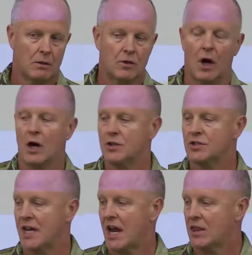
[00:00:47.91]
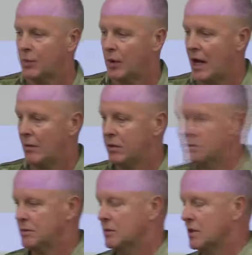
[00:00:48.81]
to understand the
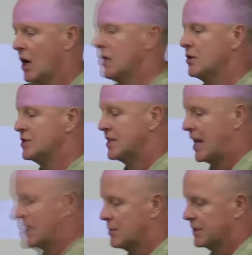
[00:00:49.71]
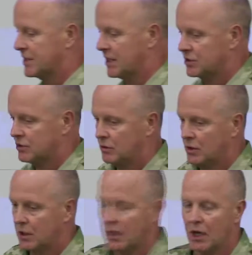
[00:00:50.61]
problem, to understand the potential,
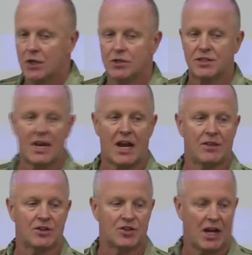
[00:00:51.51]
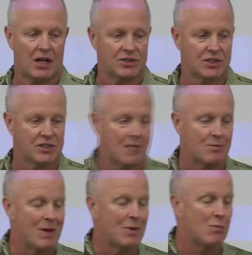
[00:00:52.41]
to understand the challenges, and
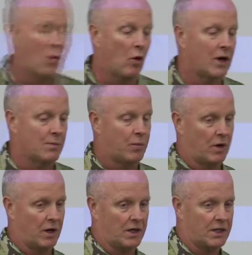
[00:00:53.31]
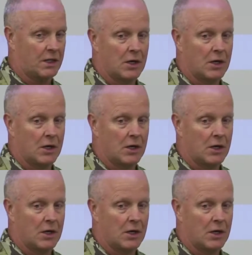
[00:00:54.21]
maybe more importantly,